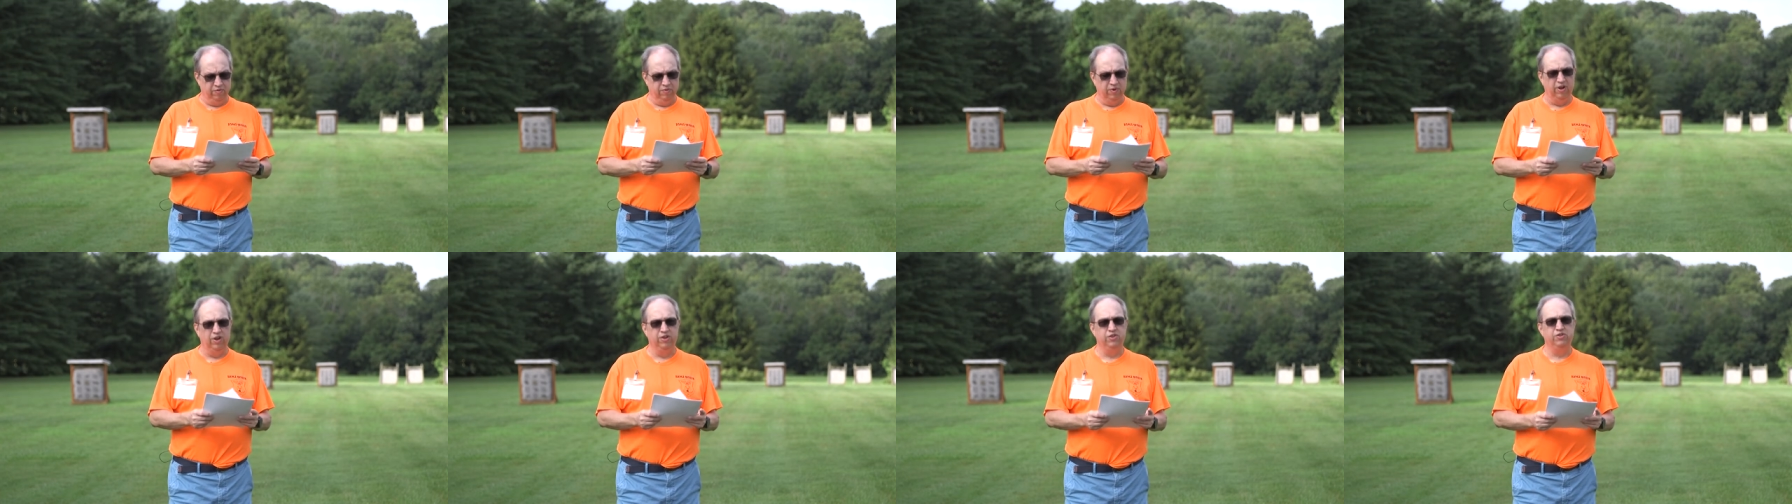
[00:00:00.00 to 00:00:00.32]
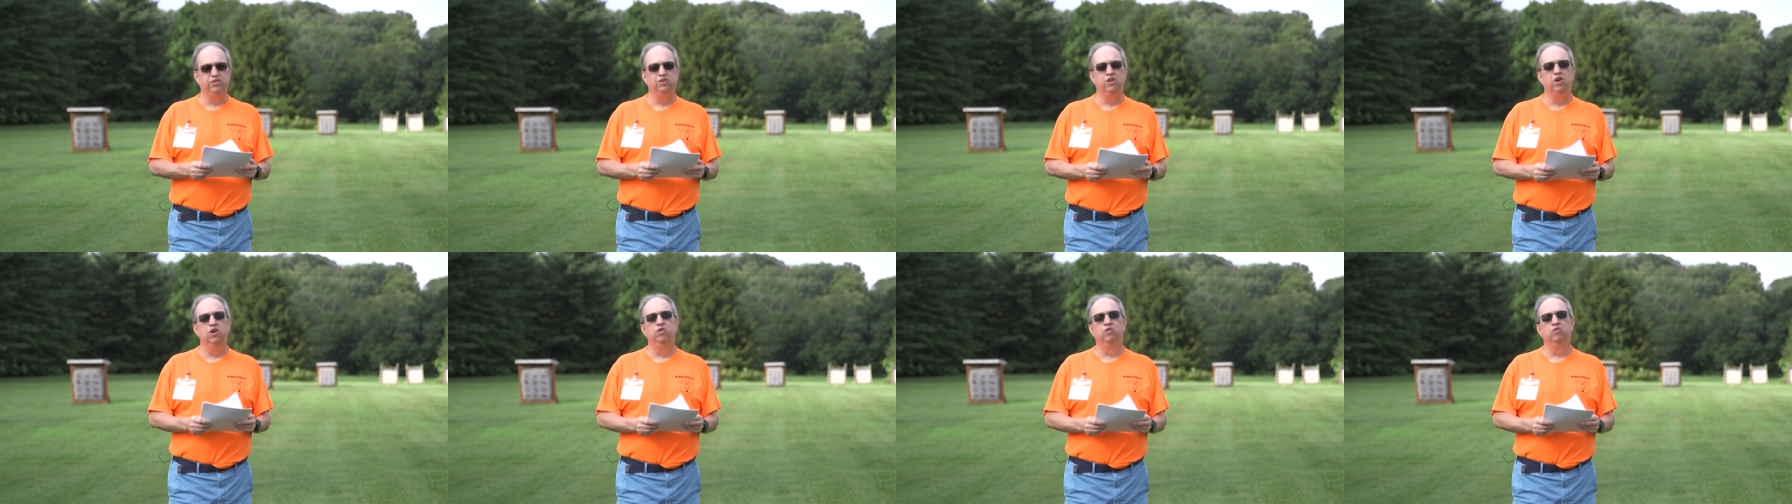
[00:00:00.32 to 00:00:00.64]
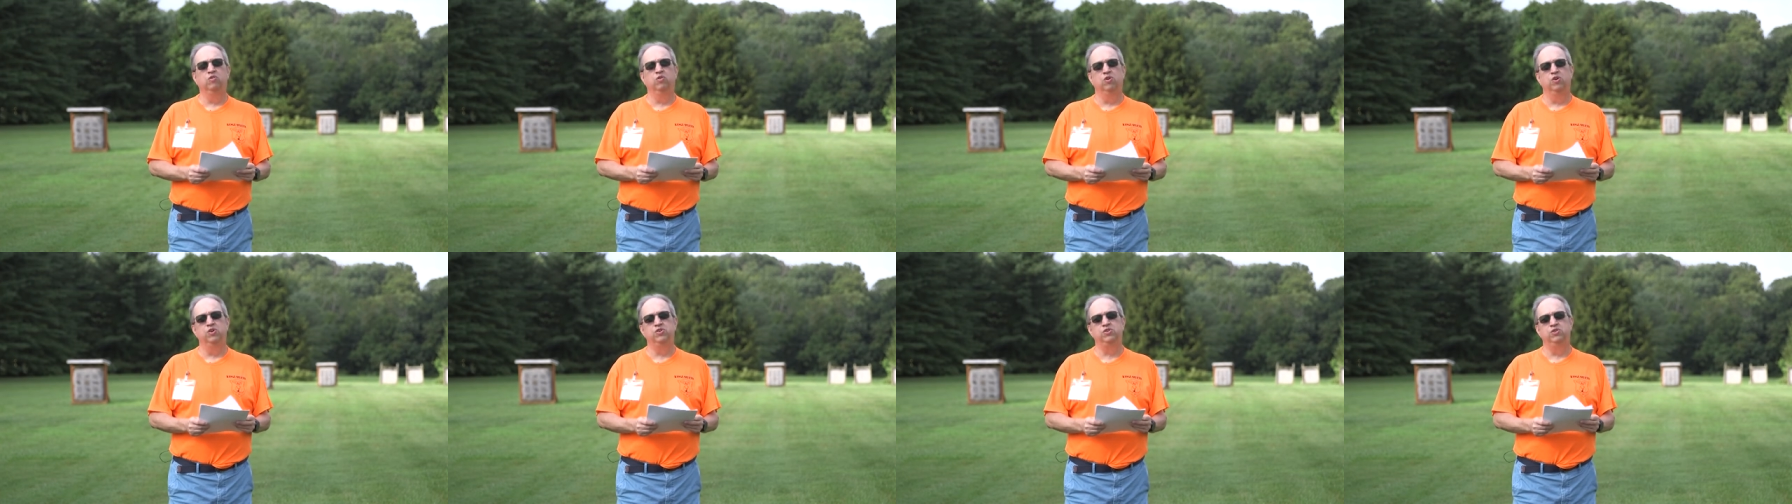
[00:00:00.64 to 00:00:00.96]
range. No
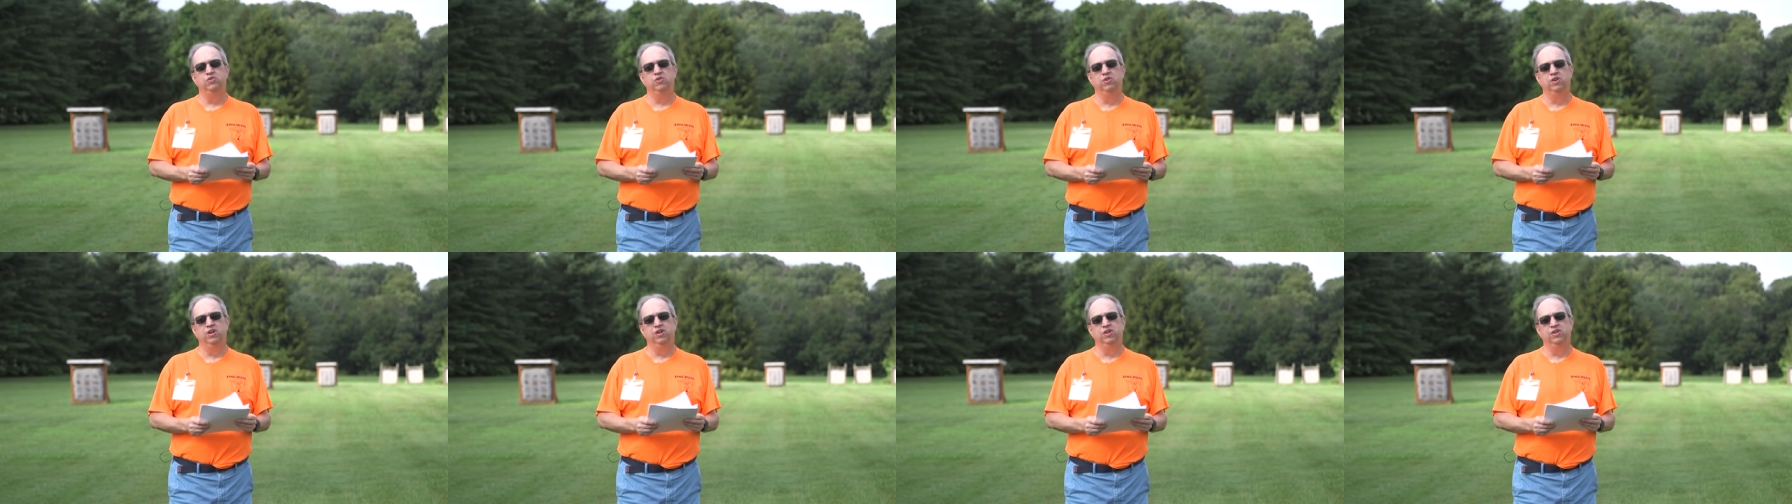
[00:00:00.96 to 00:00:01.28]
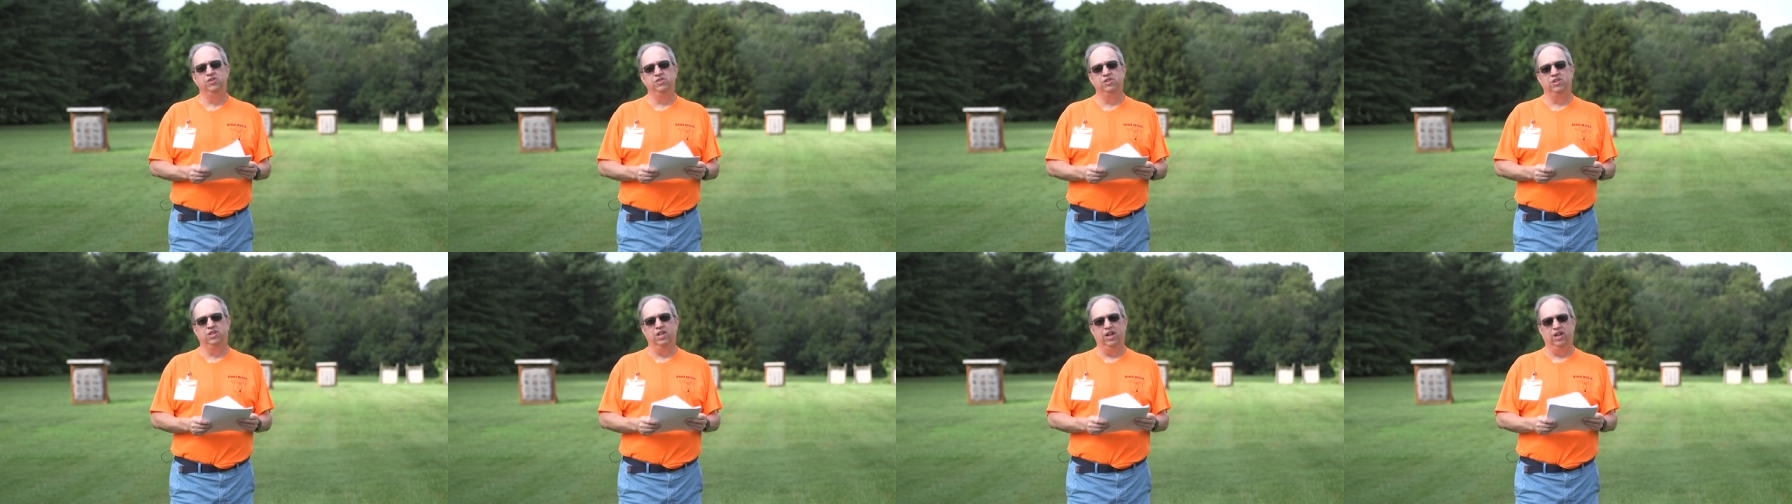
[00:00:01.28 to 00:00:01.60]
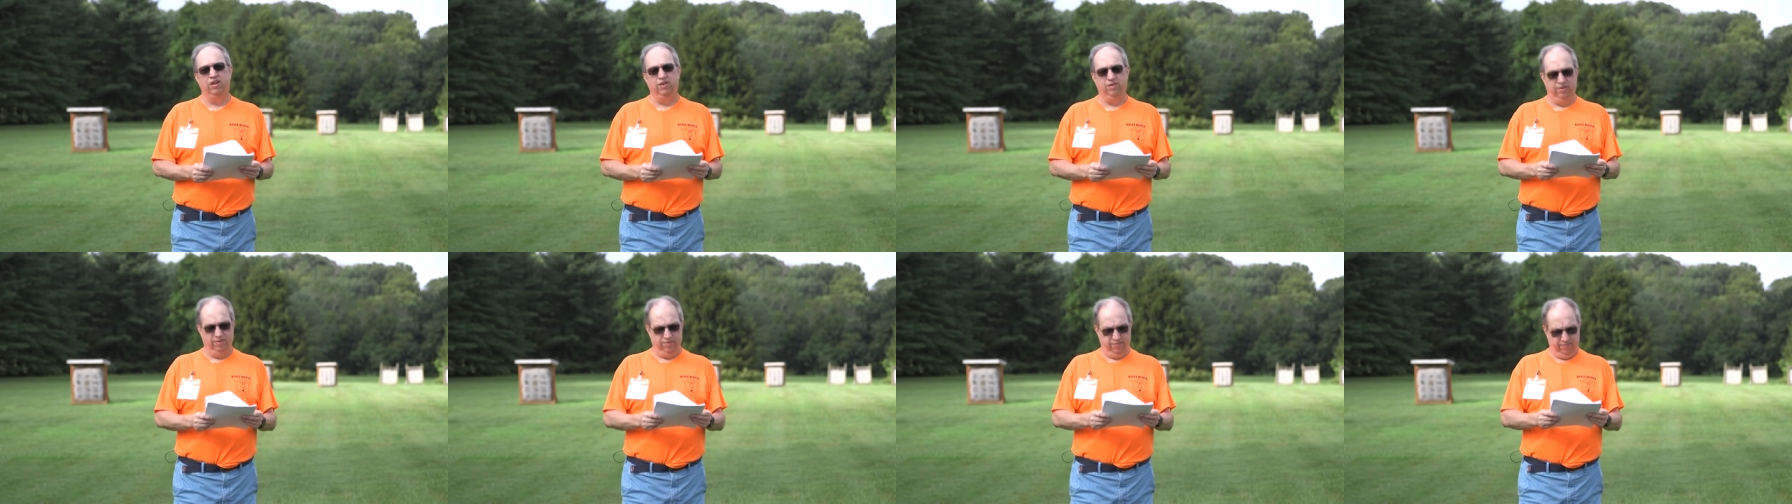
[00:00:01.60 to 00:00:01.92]
cross shooting is
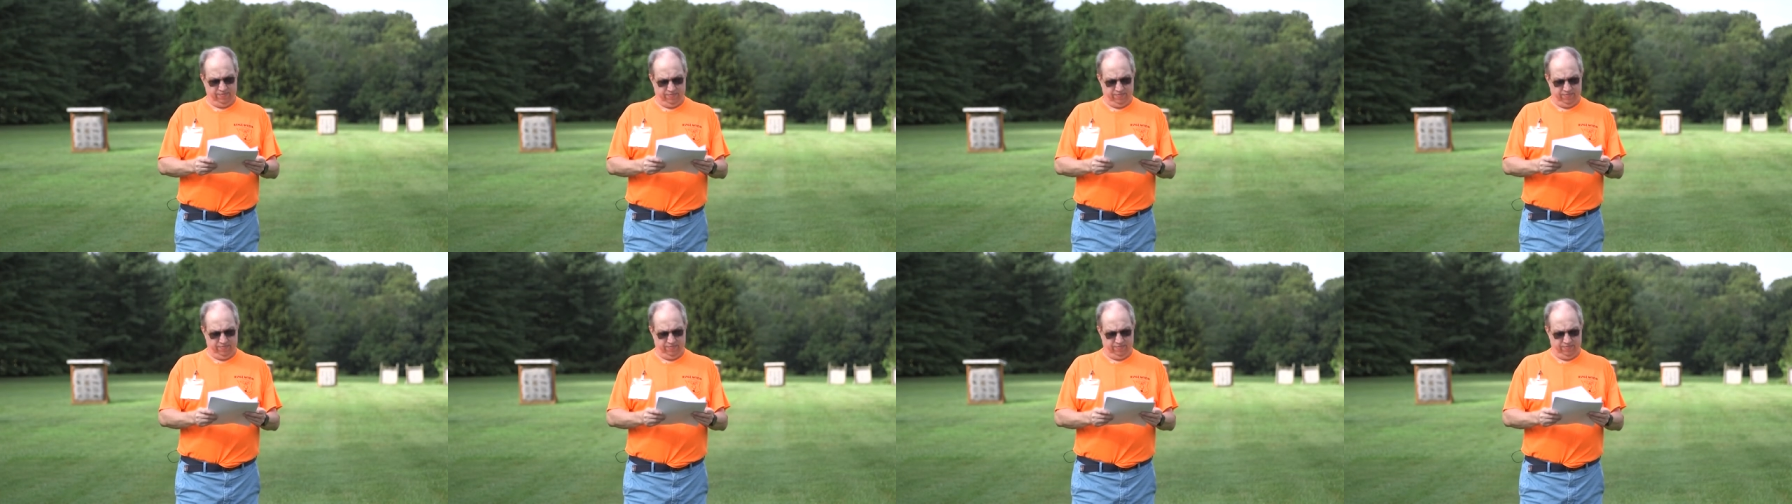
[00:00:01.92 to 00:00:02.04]
allowed.